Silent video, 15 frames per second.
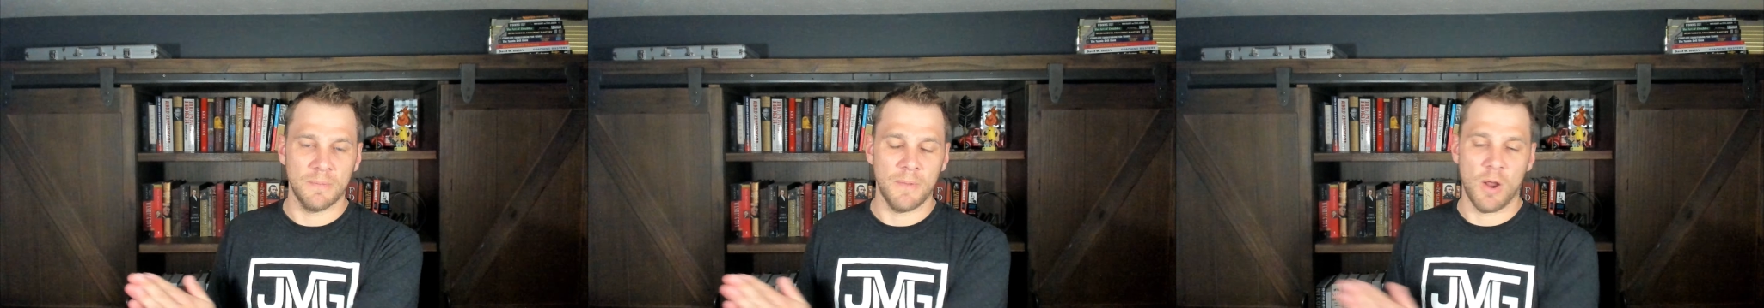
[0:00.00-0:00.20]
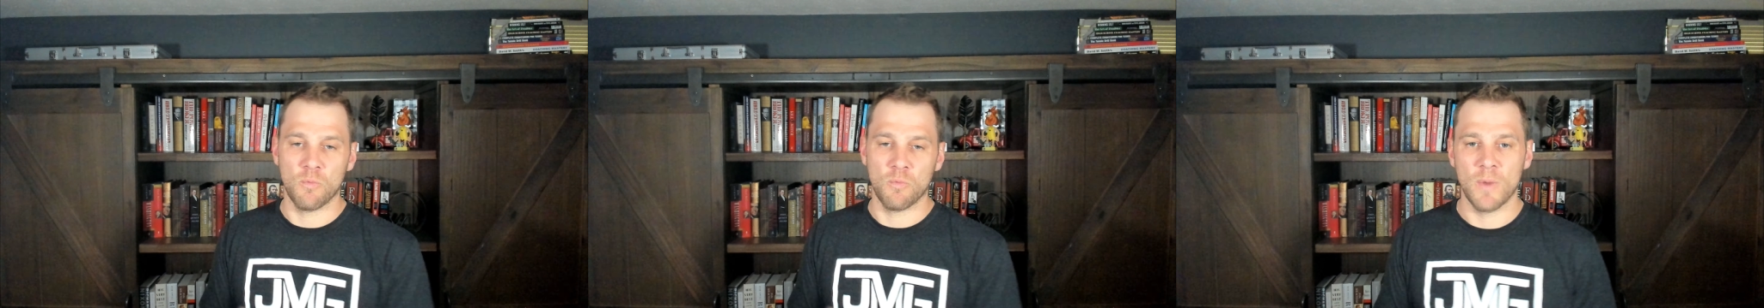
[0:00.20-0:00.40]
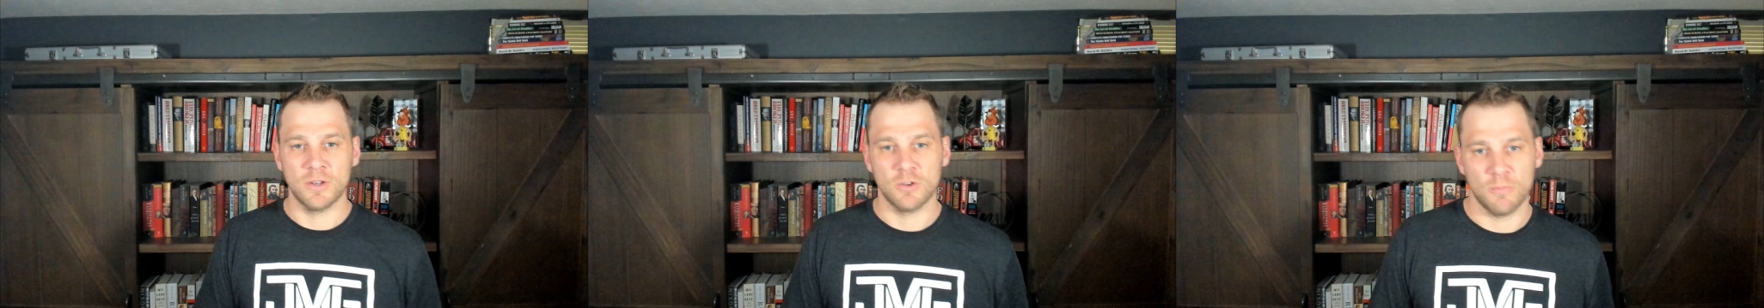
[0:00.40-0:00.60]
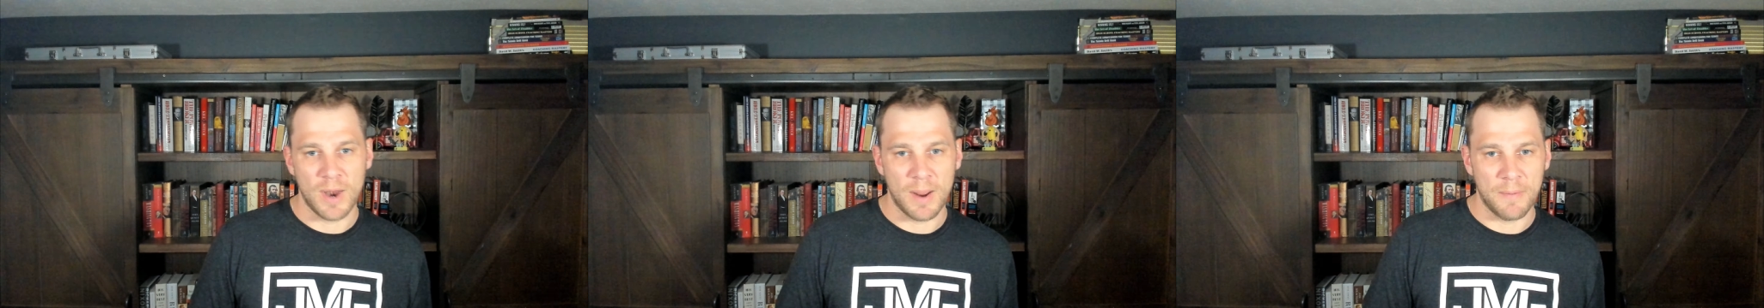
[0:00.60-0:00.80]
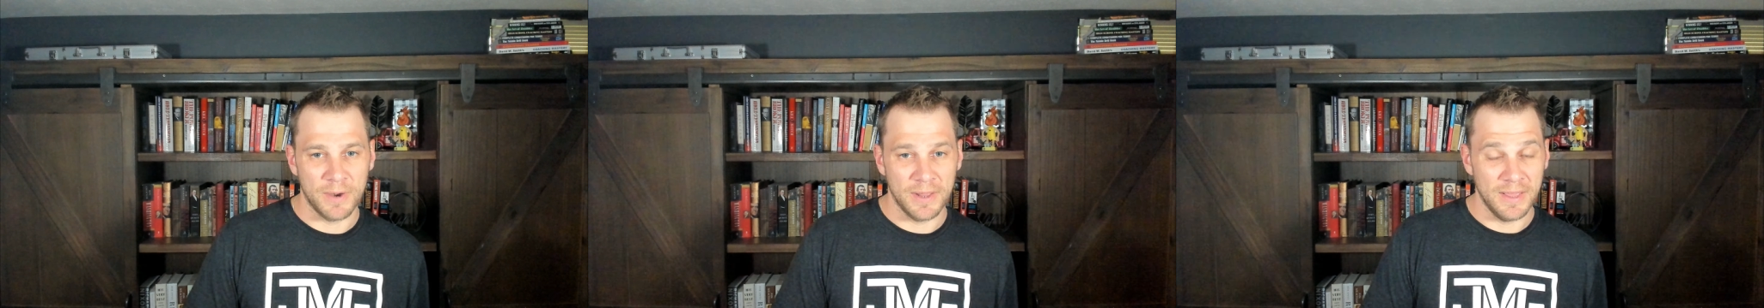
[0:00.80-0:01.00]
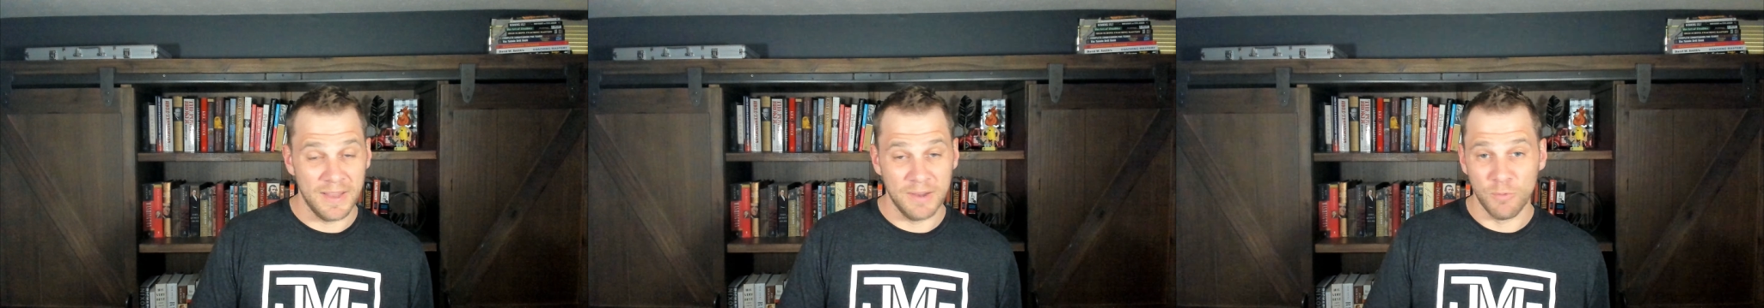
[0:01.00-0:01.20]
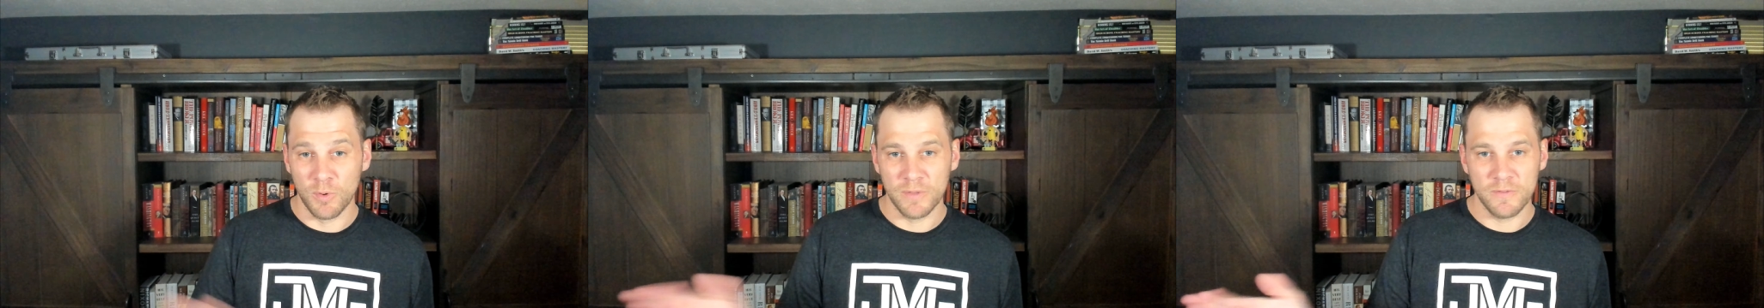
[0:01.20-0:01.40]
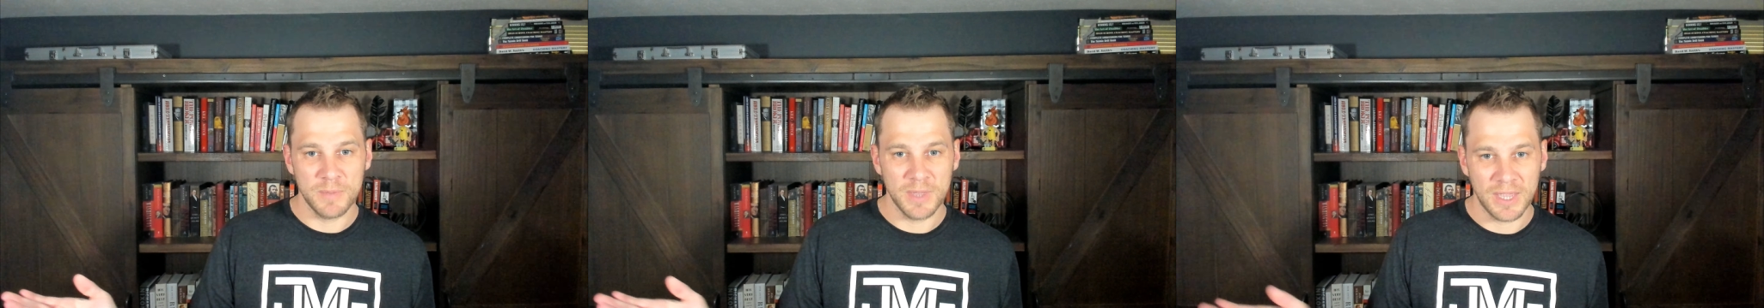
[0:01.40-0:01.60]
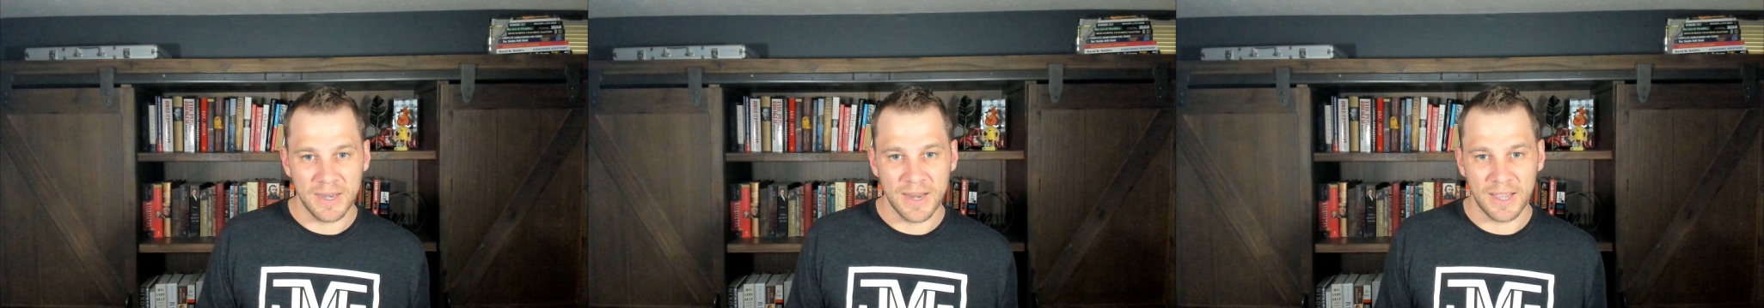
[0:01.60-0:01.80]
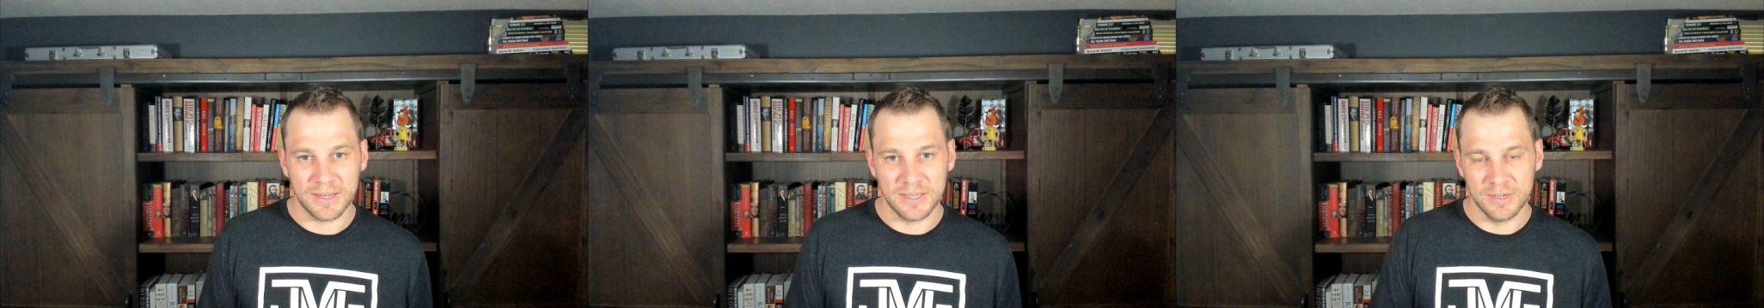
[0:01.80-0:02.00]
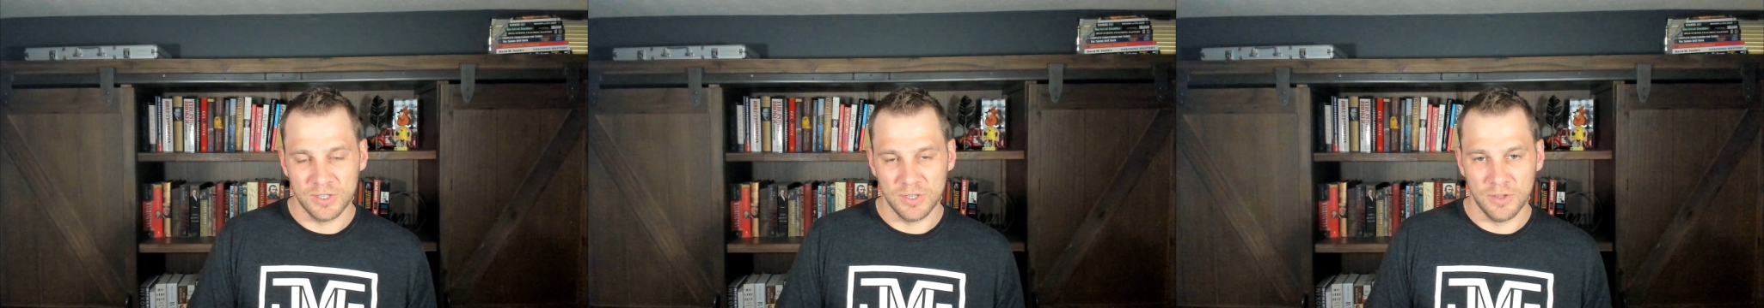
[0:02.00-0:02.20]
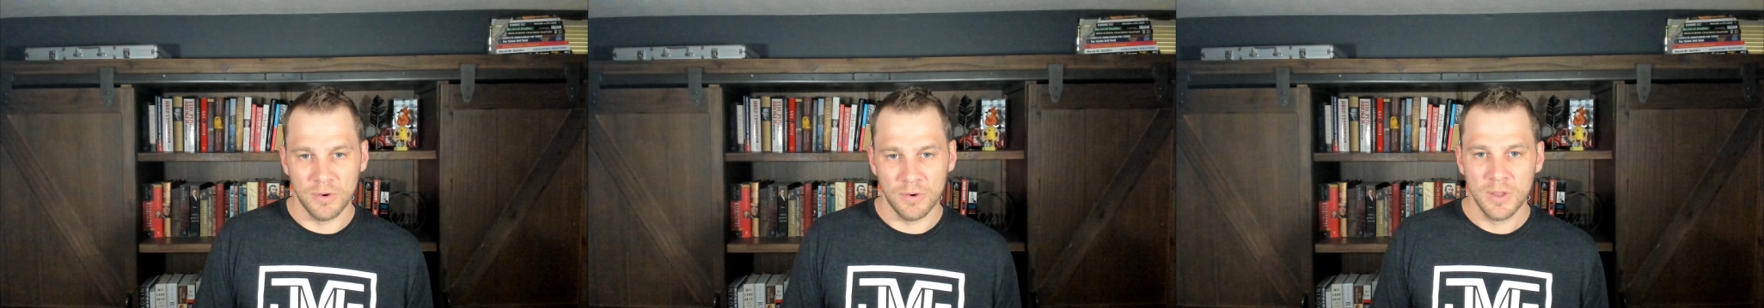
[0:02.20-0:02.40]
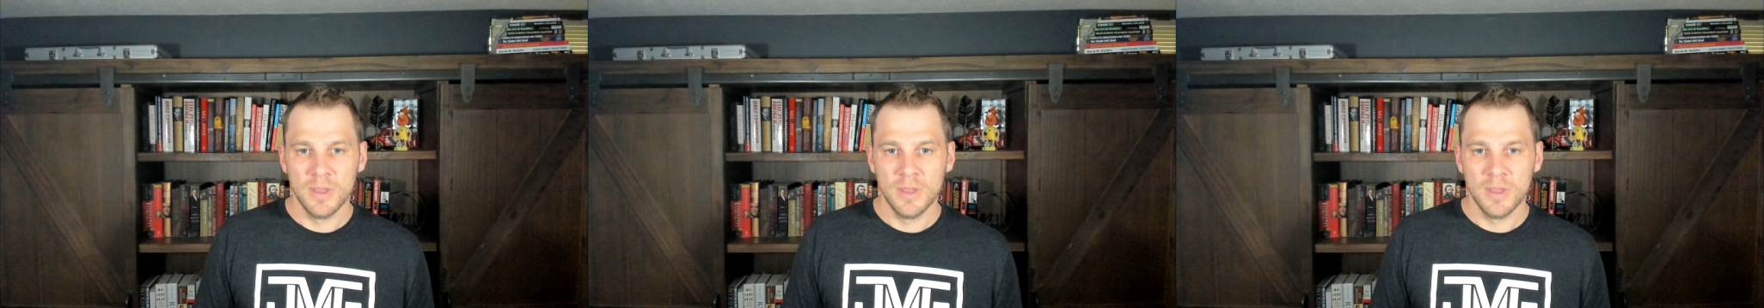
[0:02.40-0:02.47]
a rental property and it won't even be connected to you,